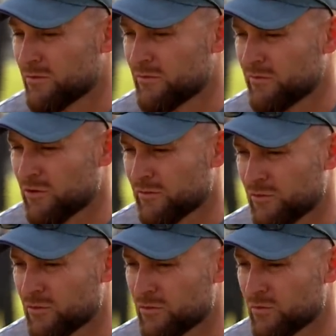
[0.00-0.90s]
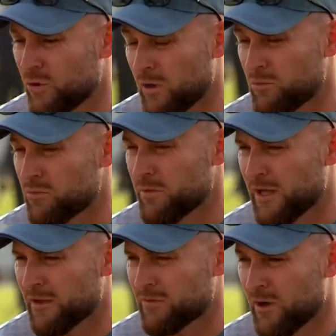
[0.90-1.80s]
We've got two white ball
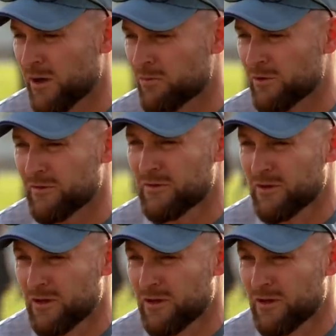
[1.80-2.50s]
players. One of them is